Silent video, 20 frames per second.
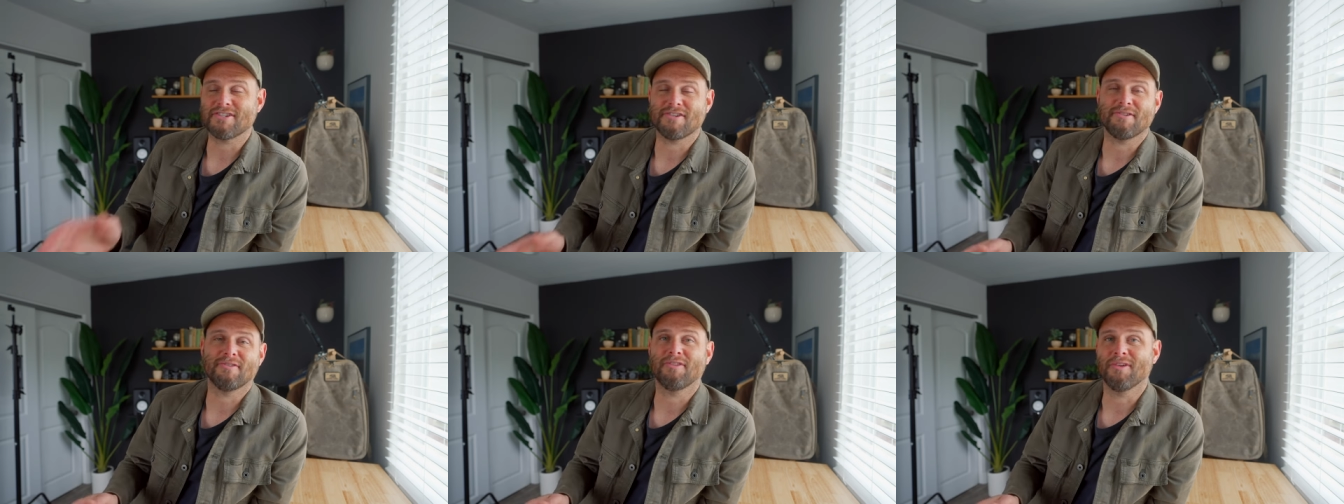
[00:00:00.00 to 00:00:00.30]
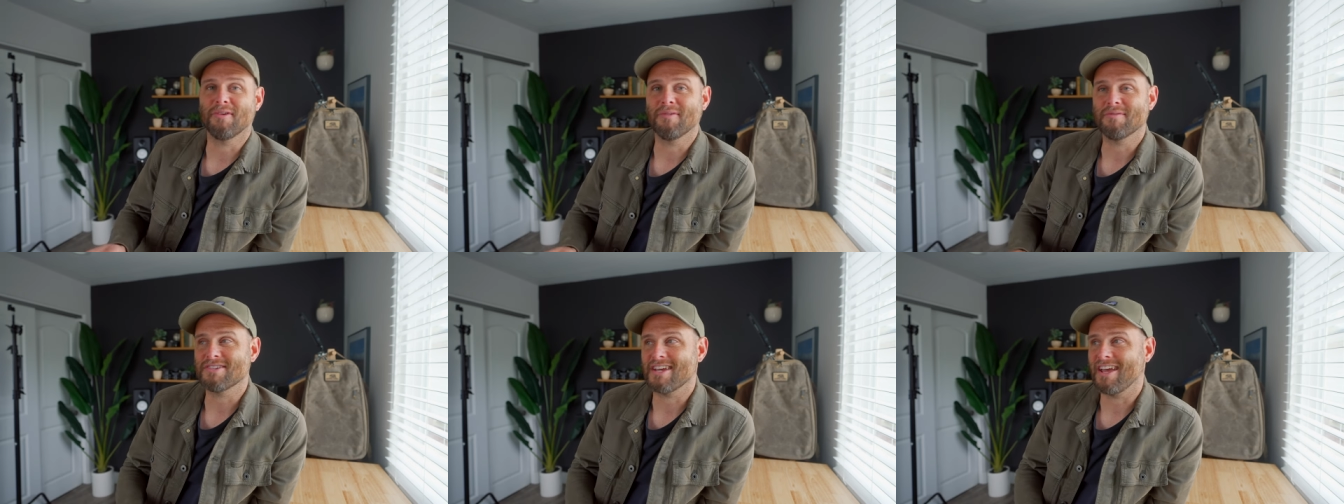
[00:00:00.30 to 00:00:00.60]

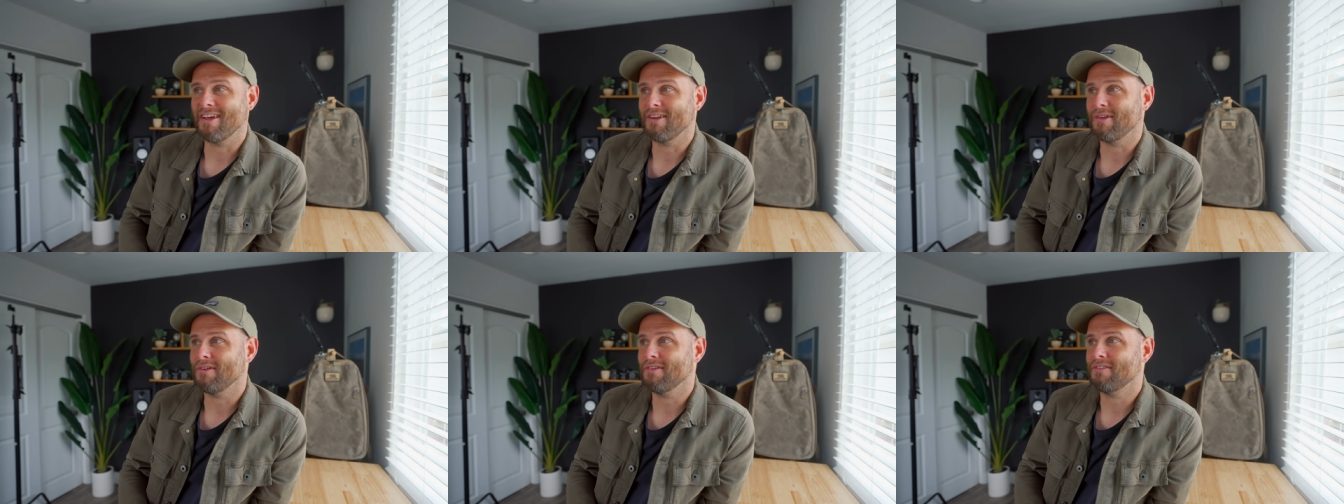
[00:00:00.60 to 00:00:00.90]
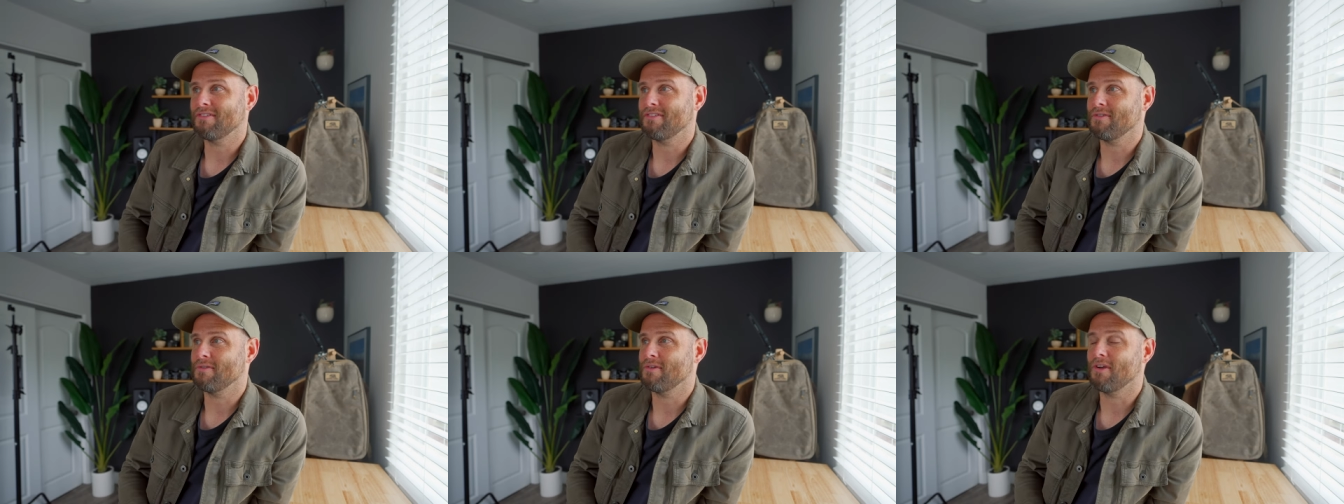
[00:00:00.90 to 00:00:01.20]
YouTube channel
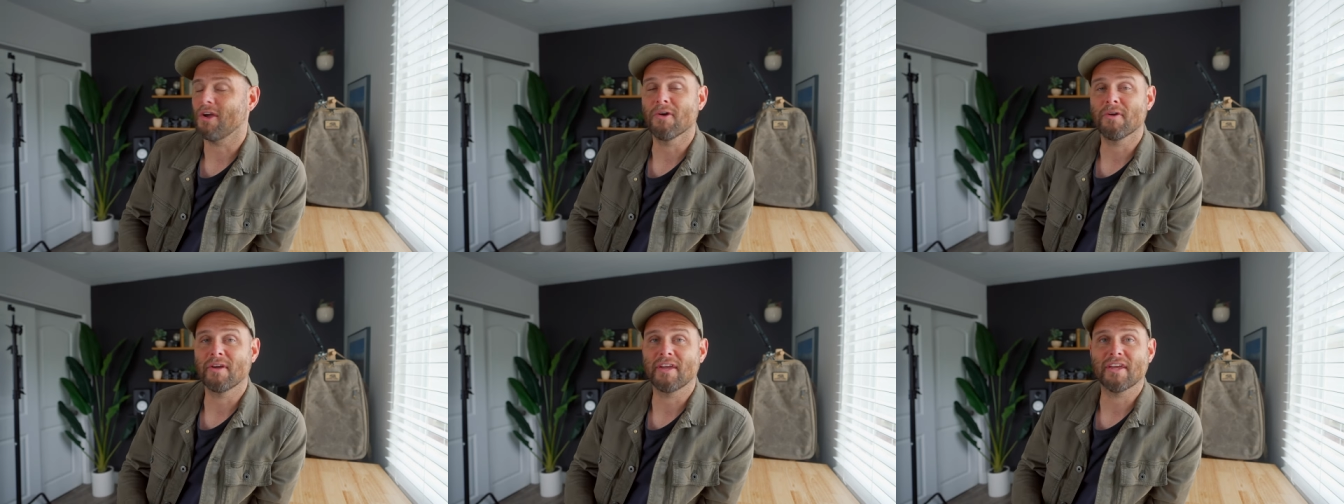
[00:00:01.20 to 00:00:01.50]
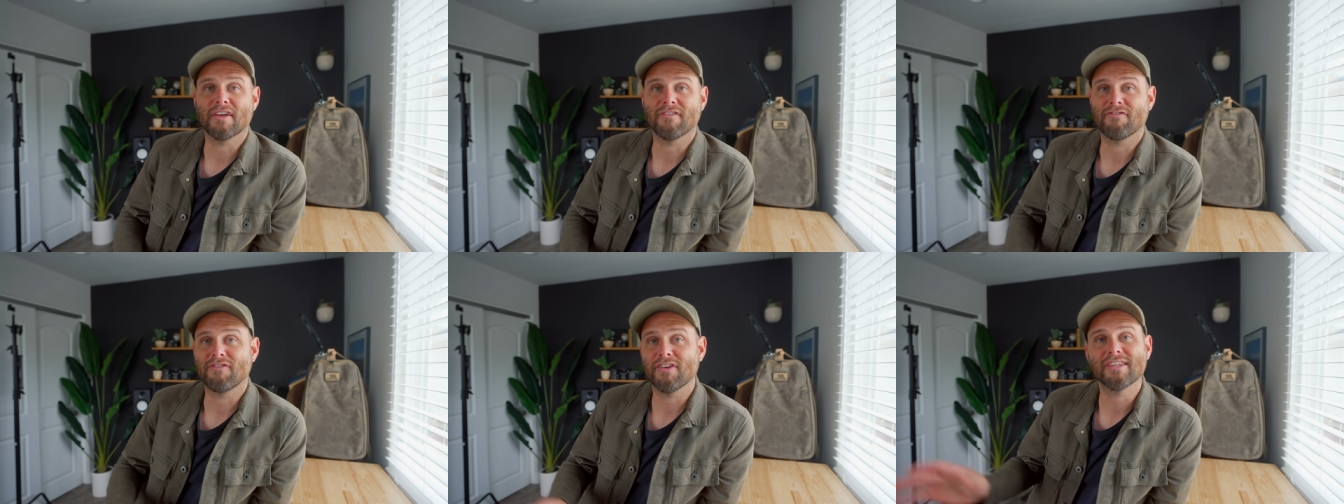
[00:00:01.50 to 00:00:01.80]
to go
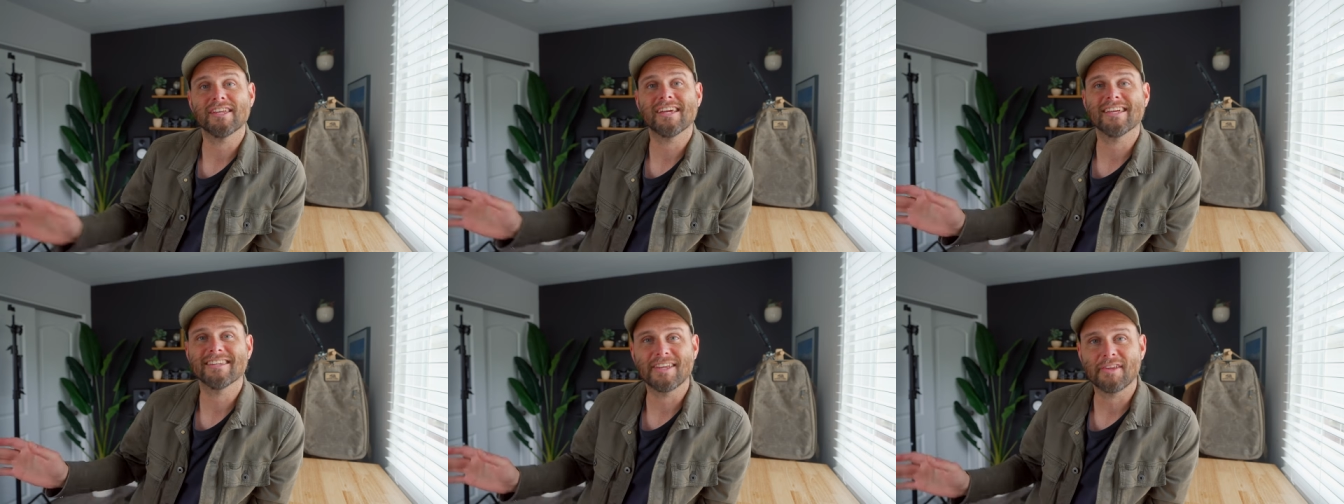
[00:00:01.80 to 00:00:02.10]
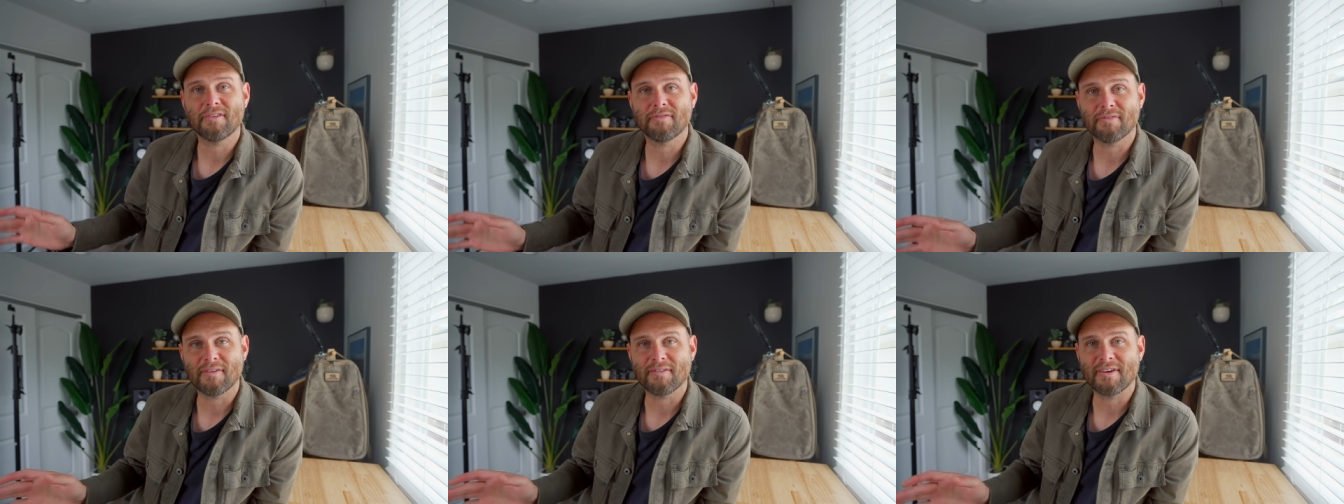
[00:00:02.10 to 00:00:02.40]
get affiliate
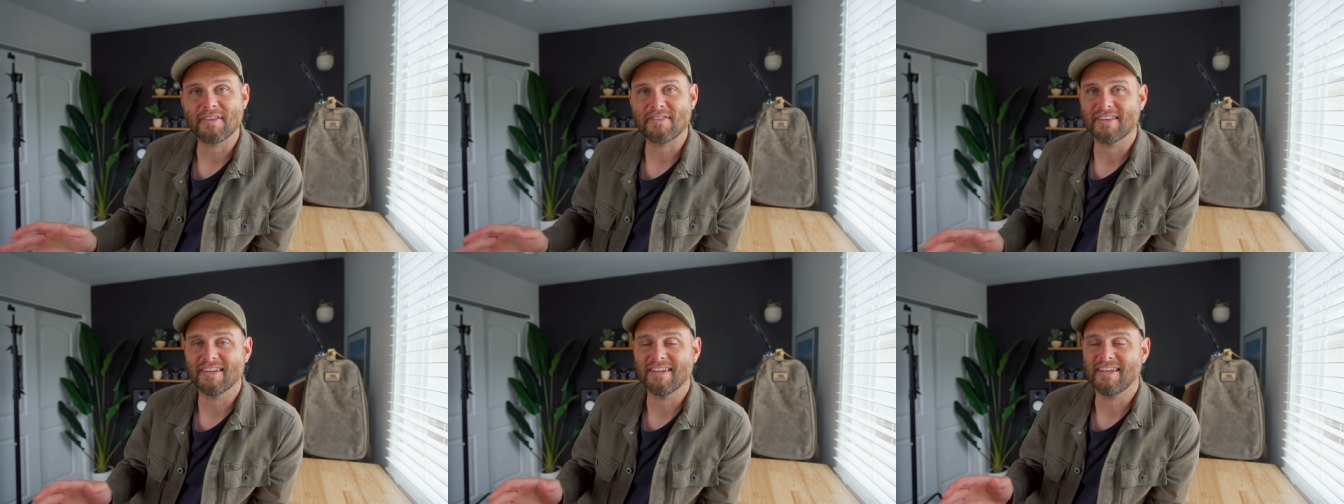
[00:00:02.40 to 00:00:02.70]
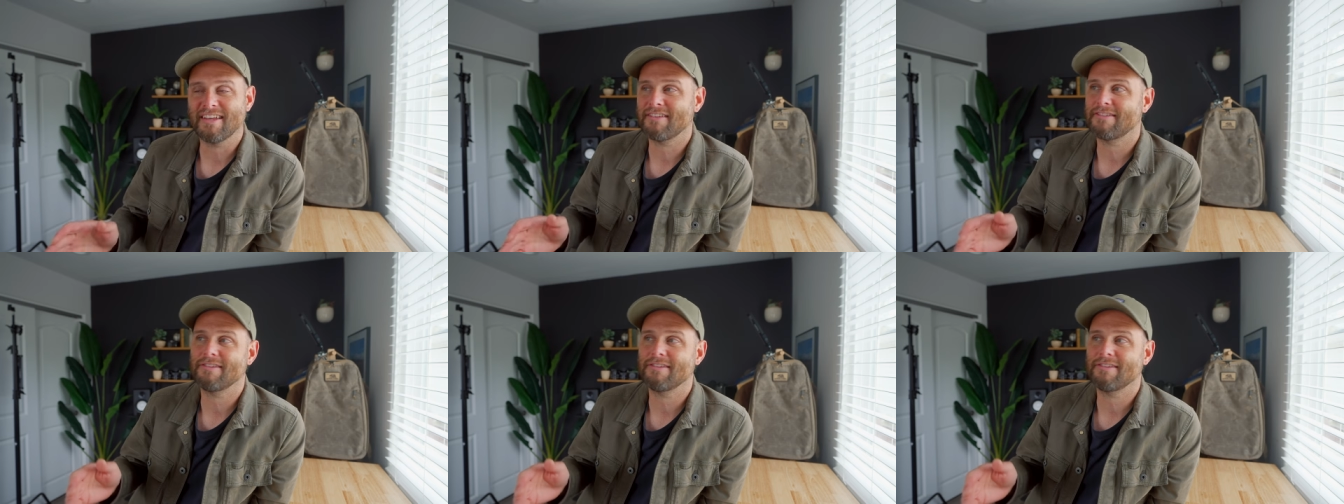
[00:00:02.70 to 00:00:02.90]
links for everything,